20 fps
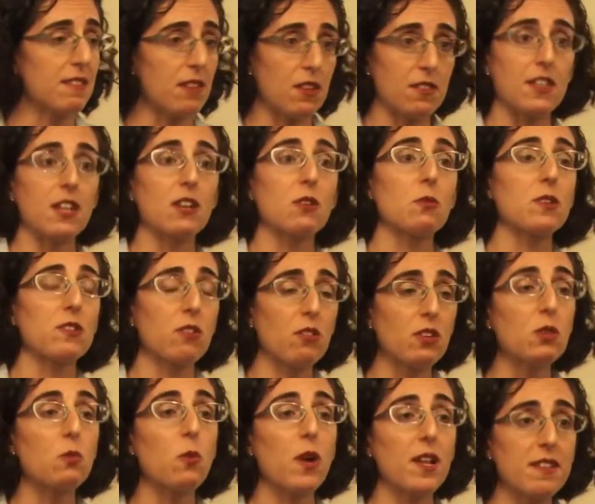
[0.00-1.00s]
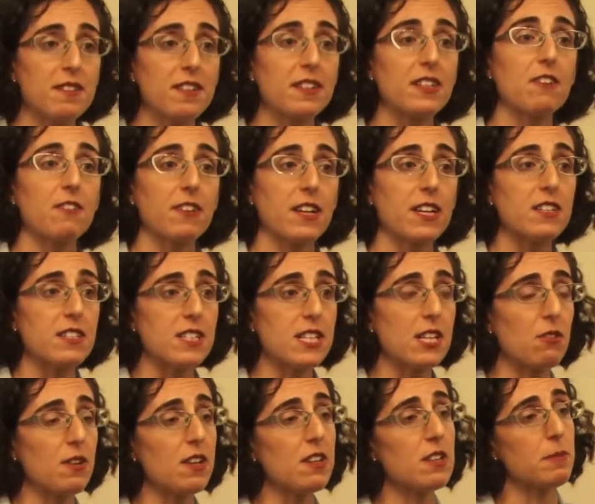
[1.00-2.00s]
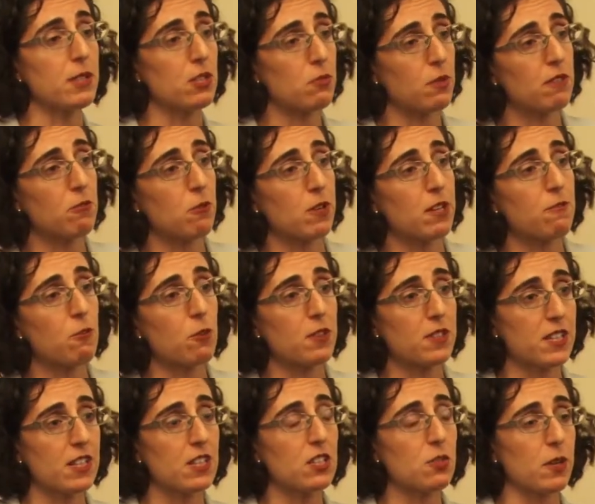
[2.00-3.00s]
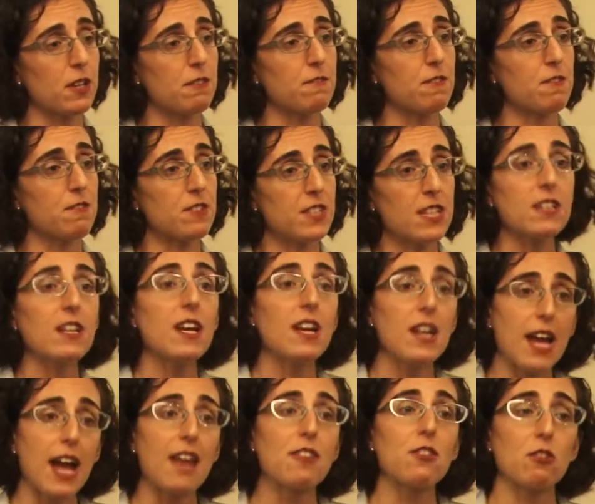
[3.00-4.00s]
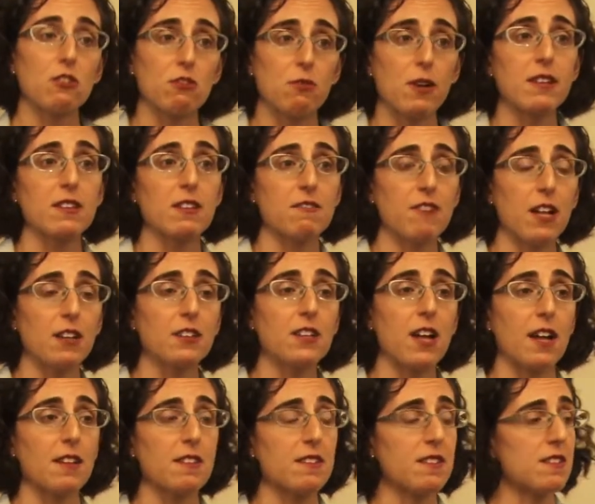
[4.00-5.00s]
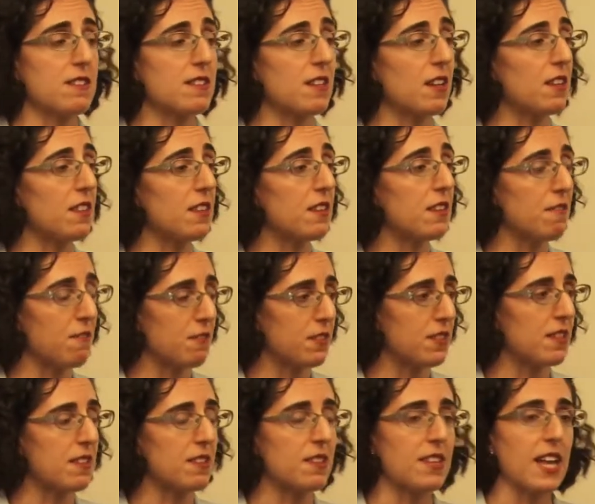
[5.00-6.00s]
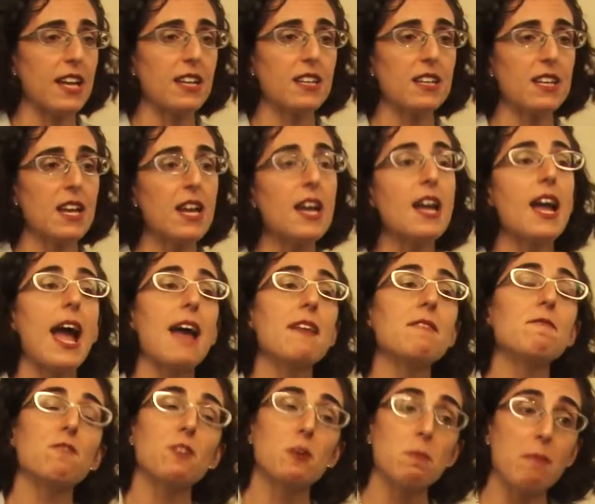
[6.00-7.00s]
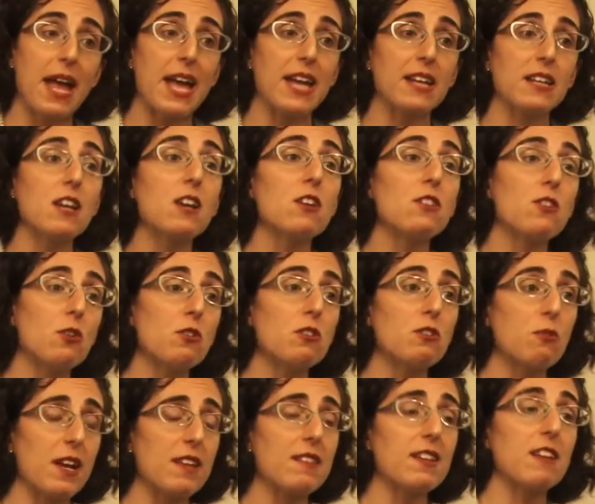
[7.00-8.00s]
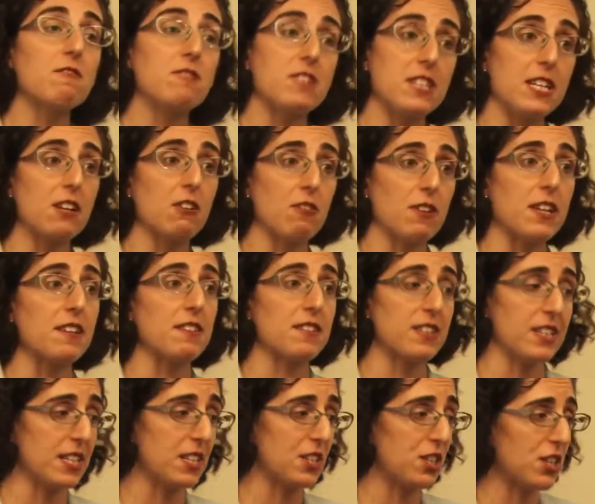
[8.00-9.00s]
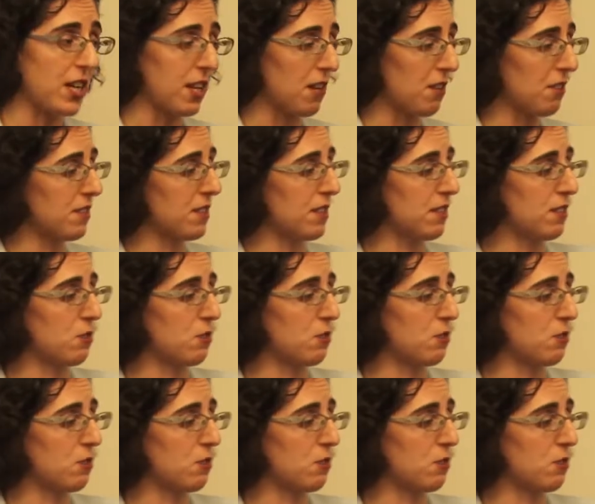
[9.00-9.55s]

there was only one significant decrease between 2014 and 2015, and those rates have held constant still since then. And for men, those rates have decreased each year since